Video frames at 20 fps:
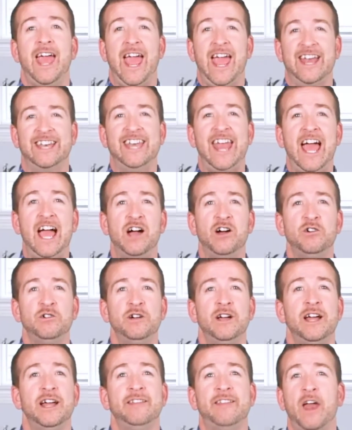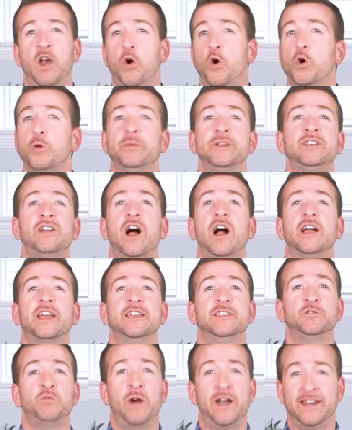And now that OrbitDoc
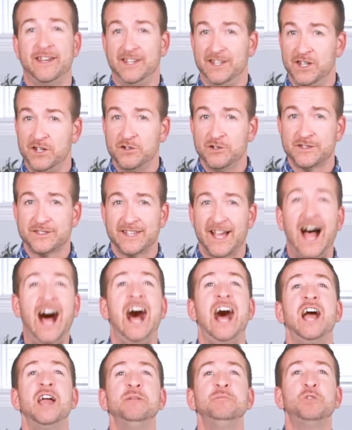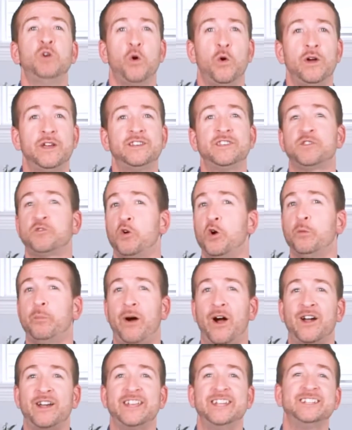is ready to use, I'm going to throw a
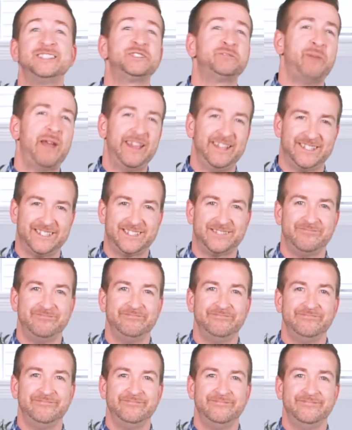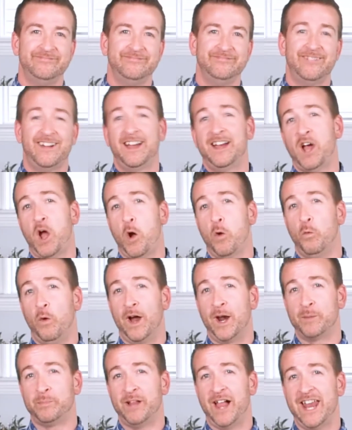party in space.
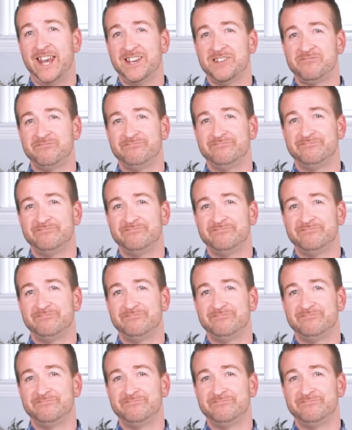Want a planet?